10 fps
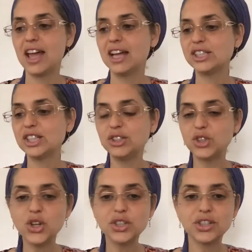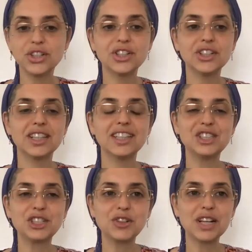And so he told her
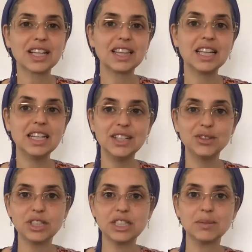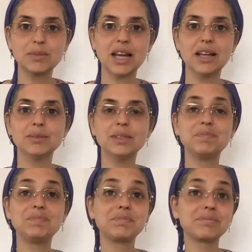this trick that he uses sometimes,
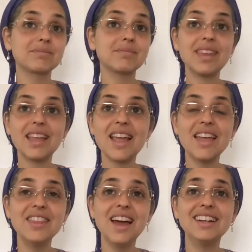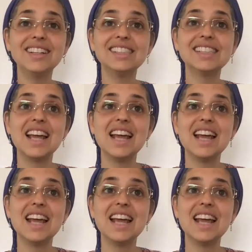and that is,